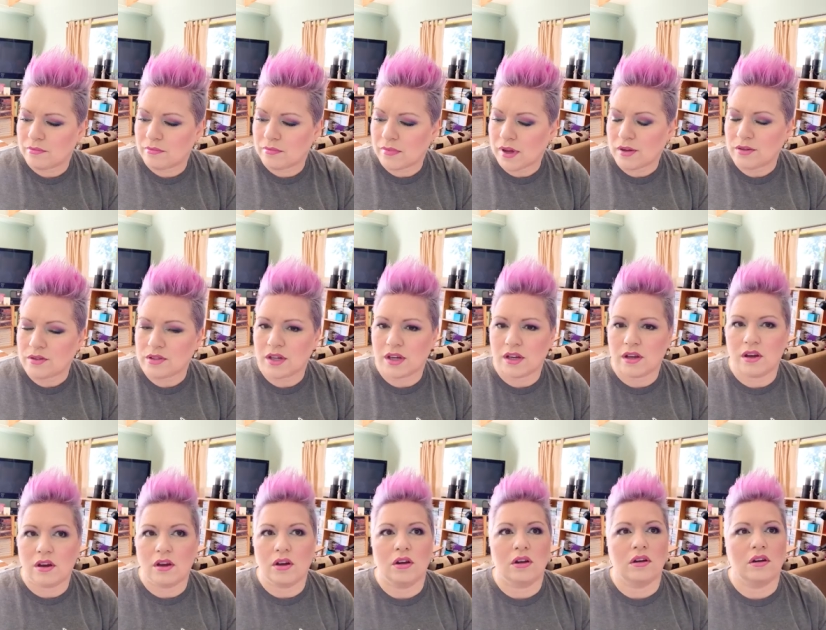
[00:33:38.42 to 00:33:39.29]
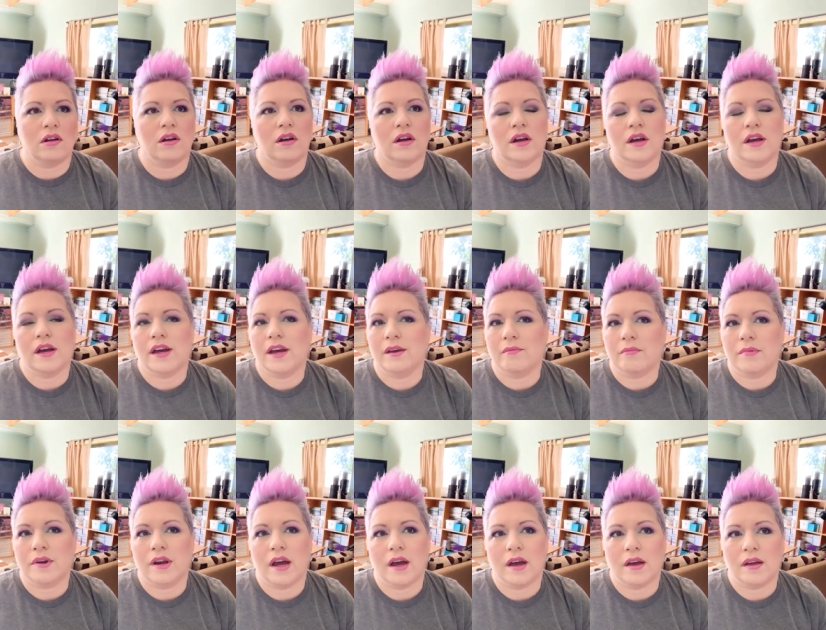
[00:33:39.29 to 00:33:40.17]
I was like, oh,
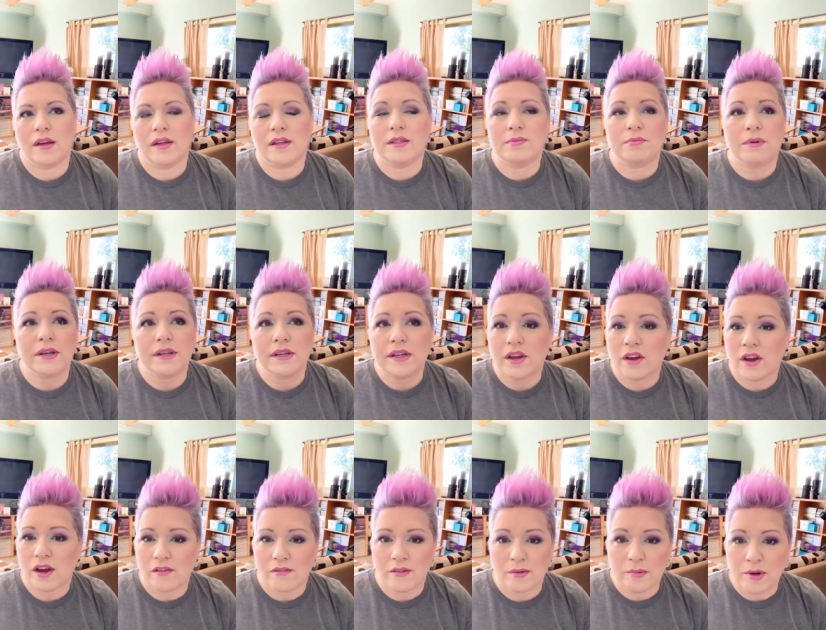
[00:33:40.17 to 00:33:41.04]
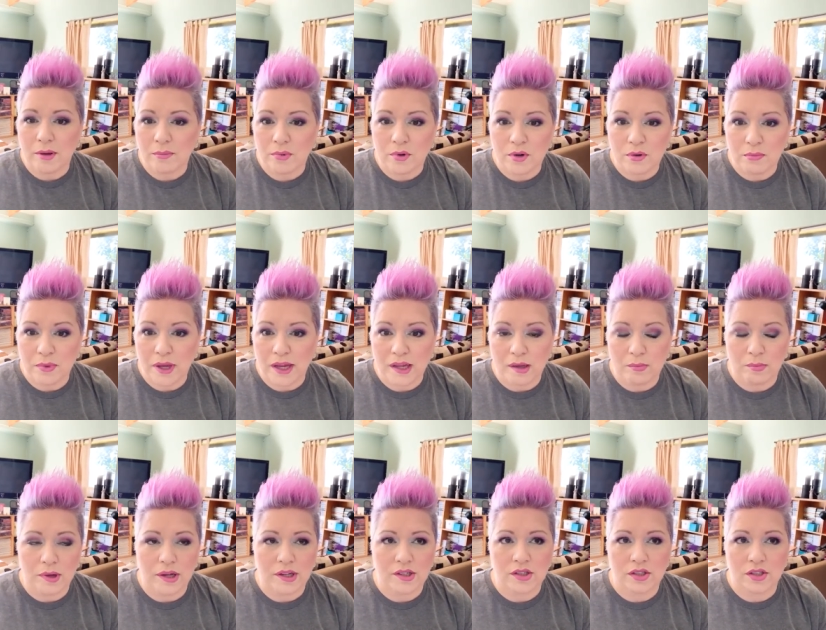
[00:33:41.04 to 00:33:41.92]
I'm not, it's my day off. I'm not putting
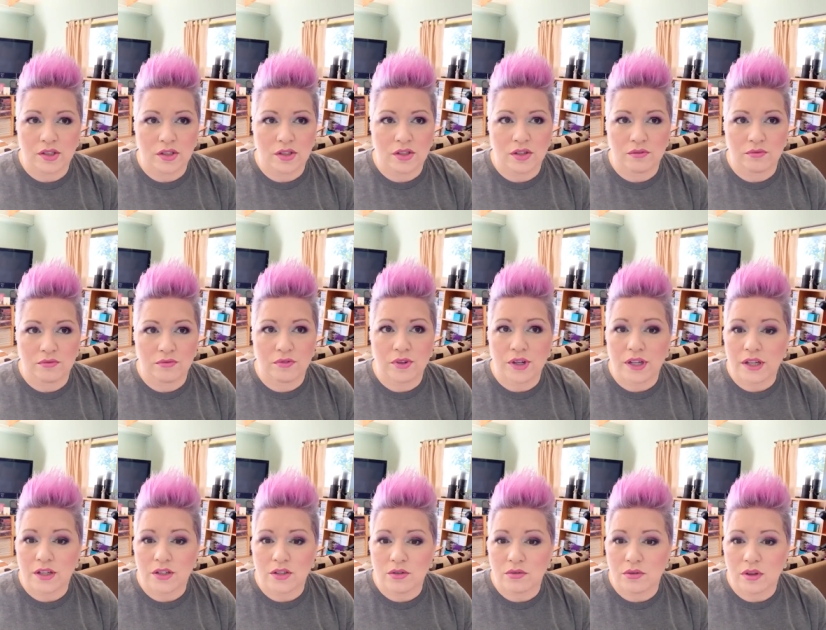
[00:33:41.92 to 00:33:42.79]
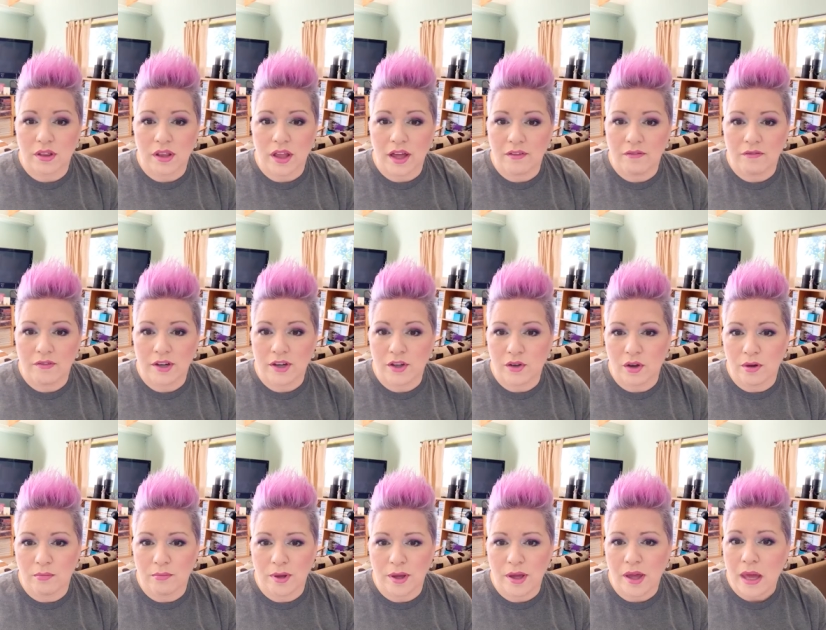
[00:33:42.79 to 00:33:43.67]
makeup on just to freaking do a live video
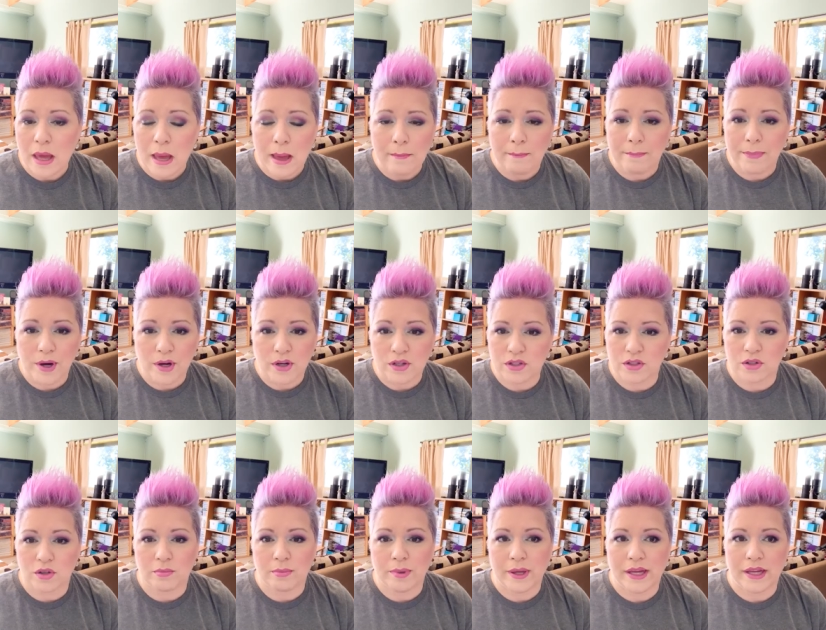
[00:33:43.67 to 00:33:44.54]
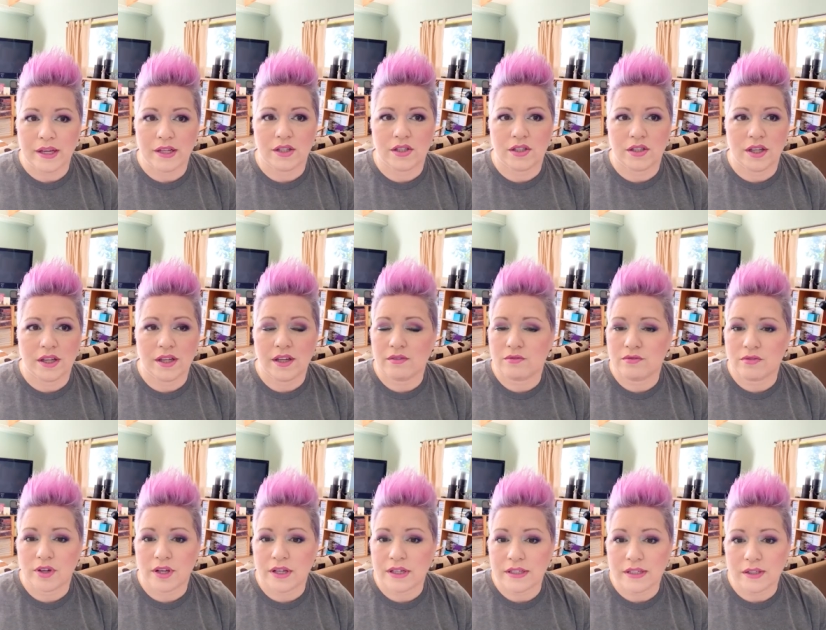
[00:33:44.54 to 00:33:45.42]
on my personal page. They can
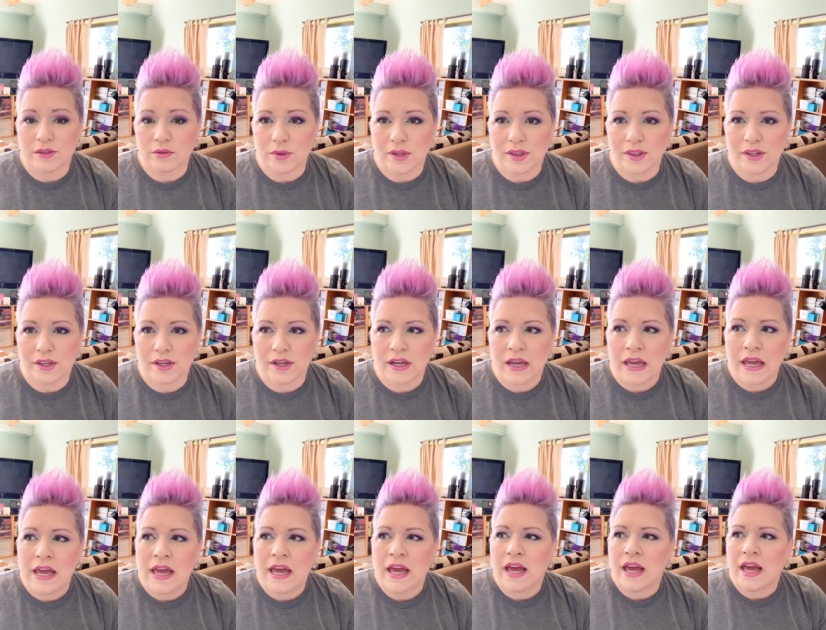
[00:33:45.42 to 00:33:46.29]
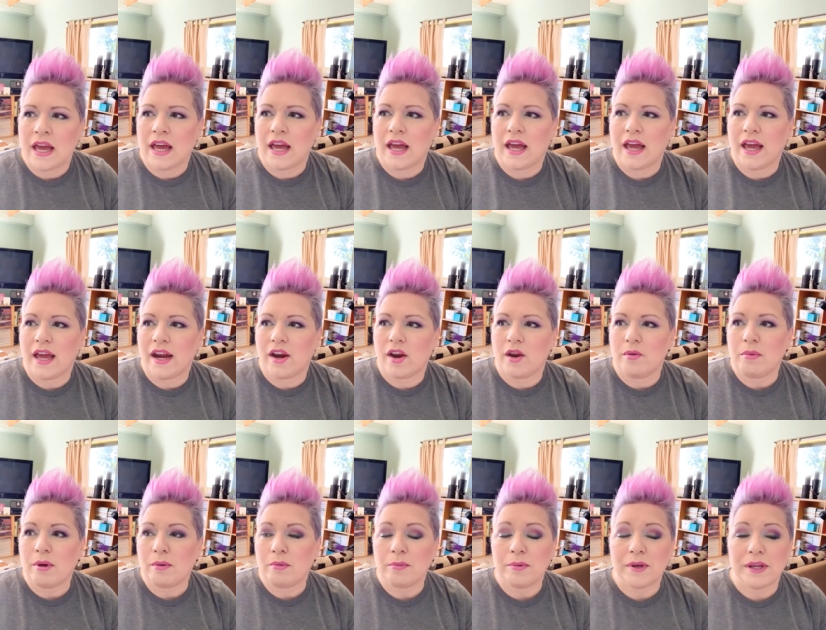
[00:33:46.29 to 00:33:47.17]
freaking deal with it. And I
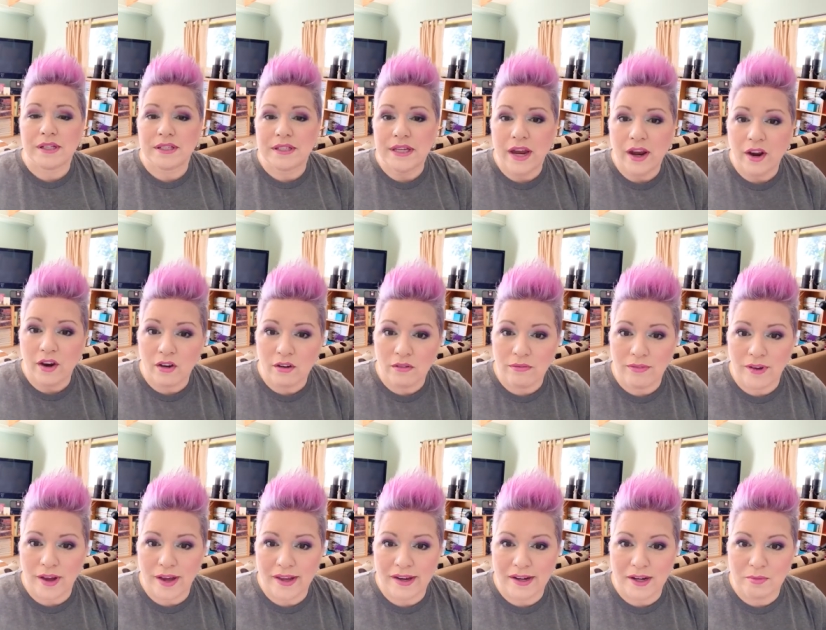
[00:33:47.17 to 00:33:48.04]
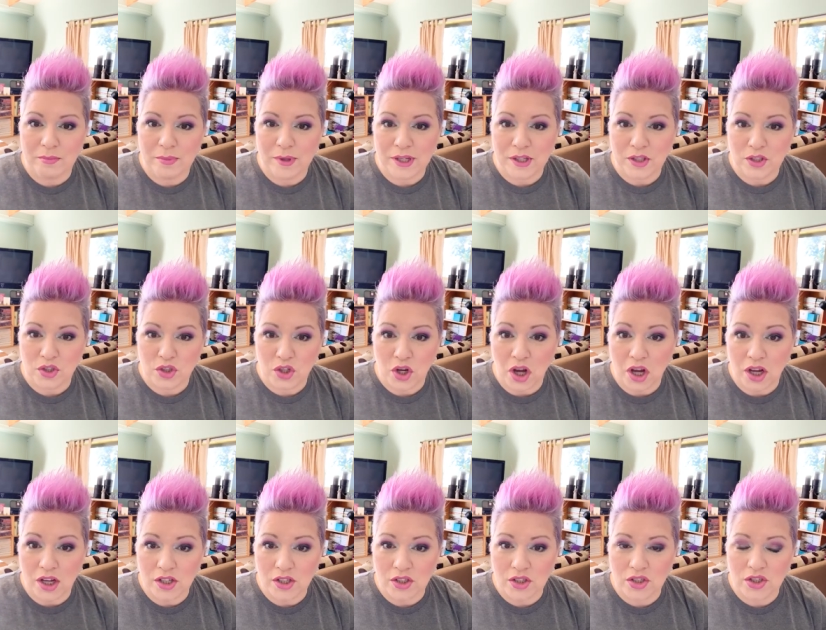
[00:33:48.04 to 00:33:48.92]
remember being terrified at being
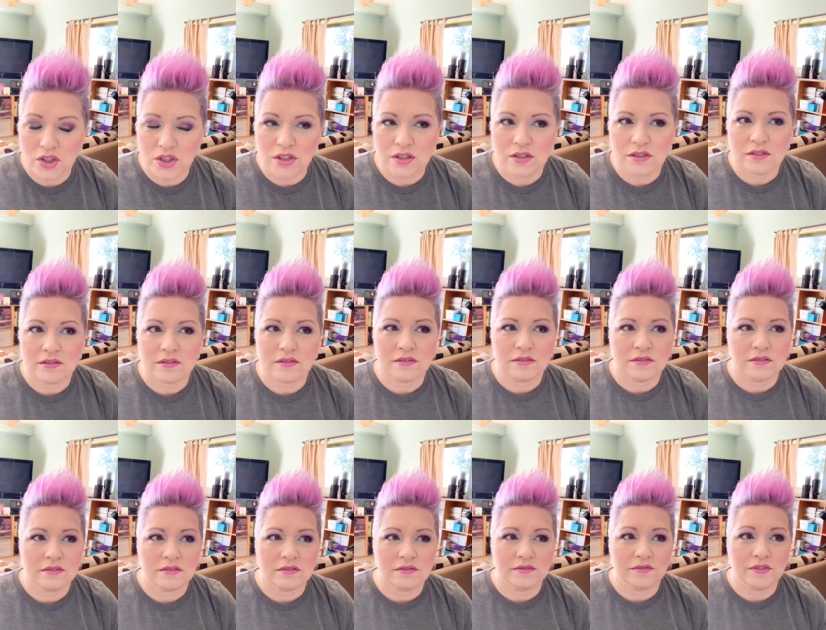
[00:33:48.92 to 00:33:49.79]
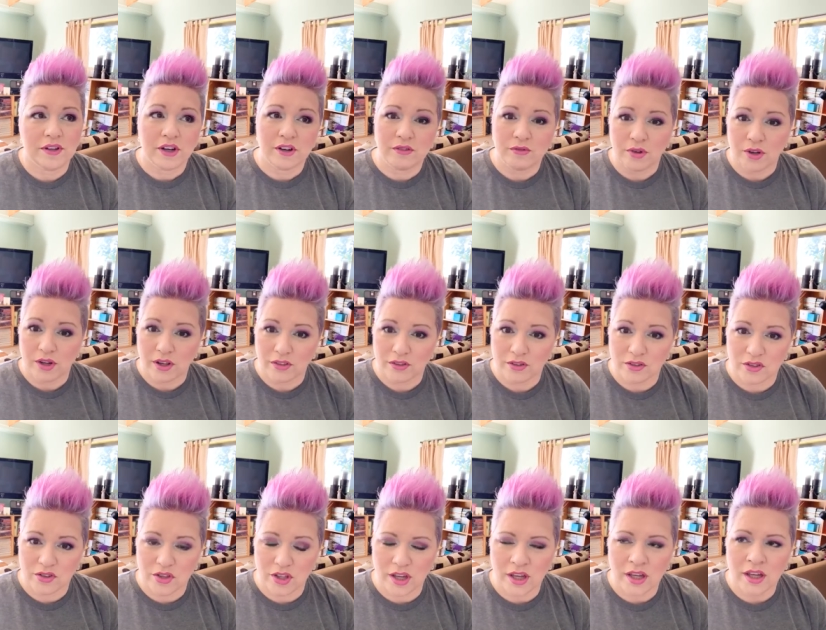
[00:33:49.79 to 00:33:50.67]
judged, fear of what
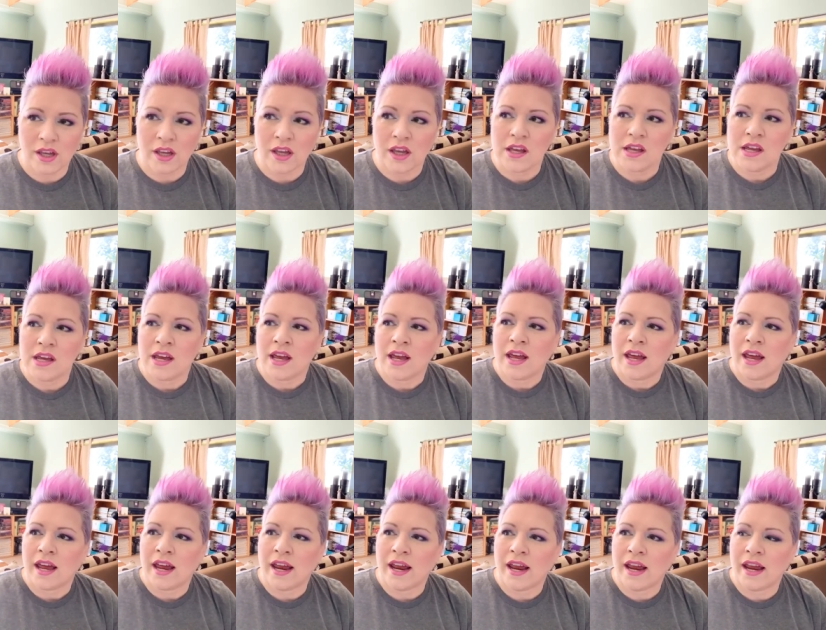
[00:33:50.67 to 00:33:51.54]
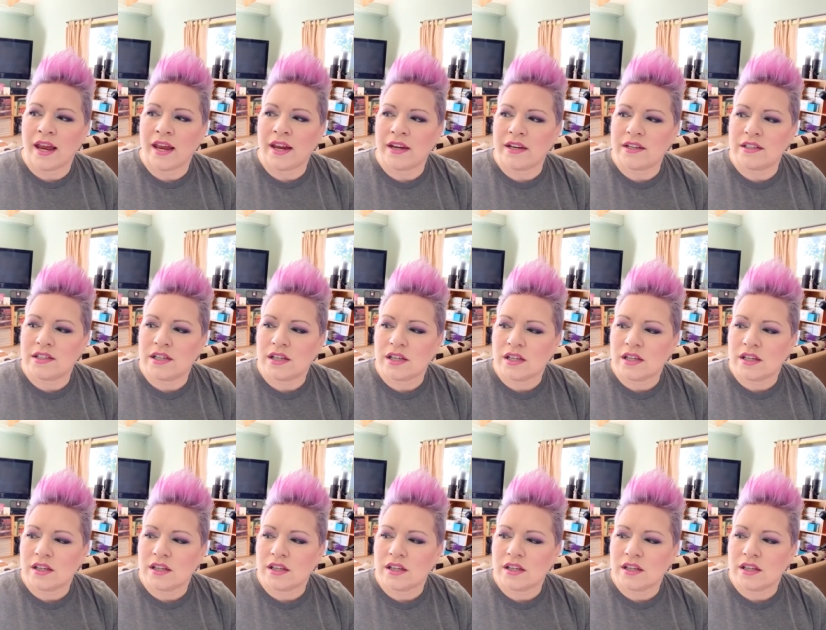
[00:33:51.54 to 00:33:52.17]
others think, and